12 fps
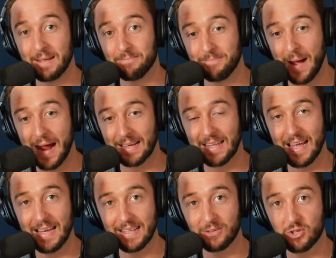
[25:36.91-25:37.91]
back
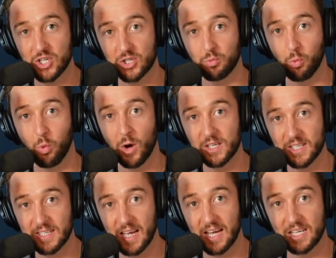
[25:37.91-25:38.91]
then, there just
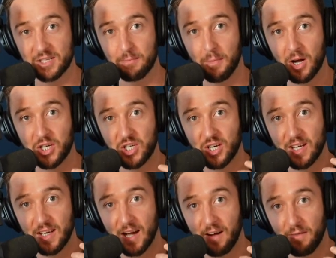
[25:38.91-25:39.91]
wasn't as much
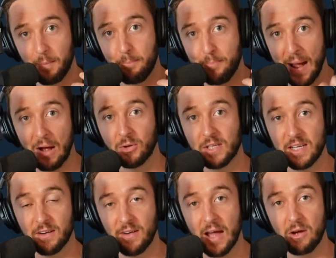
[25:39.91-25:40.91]
of a bounty
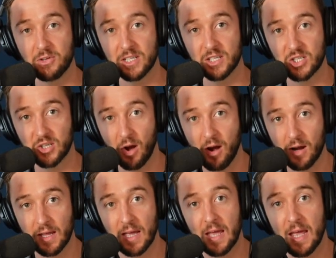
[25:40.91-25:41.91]
of a housing
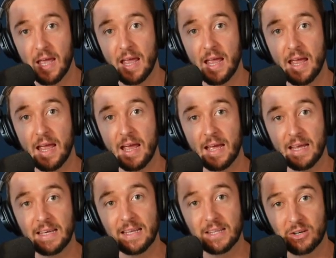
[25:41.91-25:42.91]
stock.
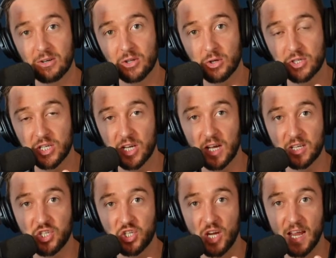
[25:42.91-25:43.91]
And there's a
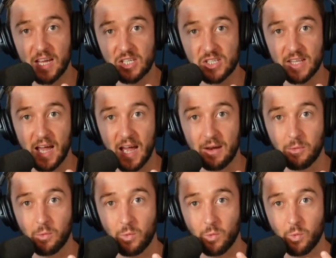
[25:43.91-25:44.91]
chance that
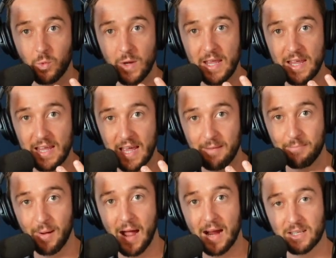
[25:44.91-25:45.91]
we get
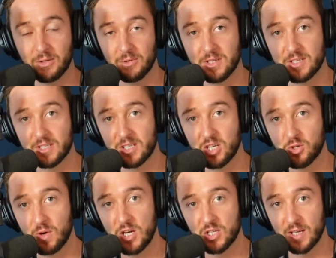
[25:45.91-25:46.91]
back to a
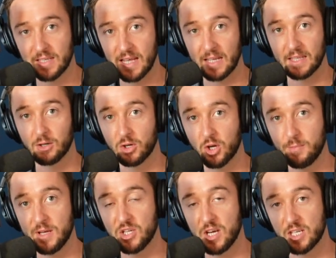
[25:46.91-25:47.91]
situation like that. There could
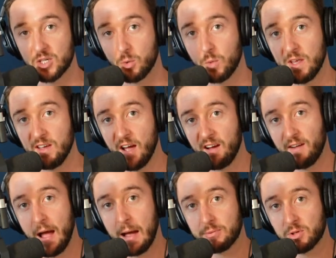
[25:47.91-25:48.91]
be a chance that we have
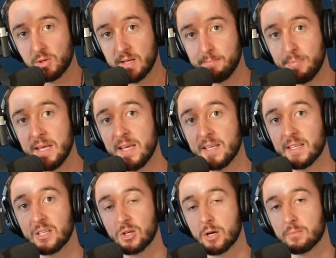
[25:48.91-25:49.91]
absolutely peaked
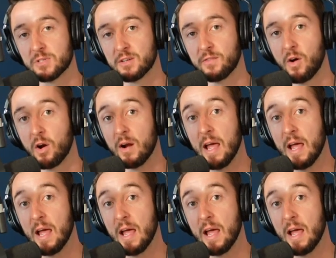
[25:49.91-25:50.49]
in terms of our